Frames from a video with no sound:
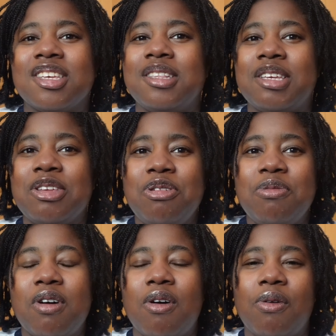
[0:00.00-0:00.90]
continue
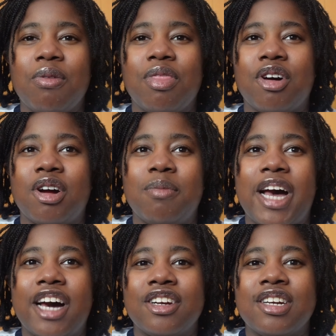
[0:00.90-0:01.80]
old thought
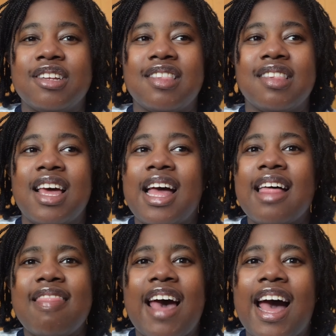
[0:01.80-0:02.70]
patterns
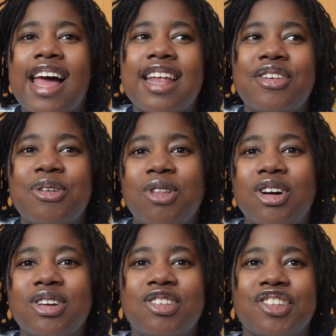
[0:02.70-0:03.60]
that no
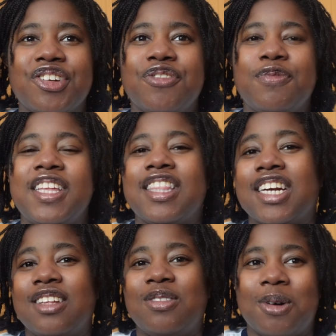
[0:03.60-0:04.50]
longer serve me, that
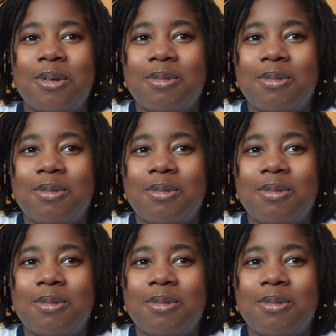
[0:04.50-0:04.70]
I don't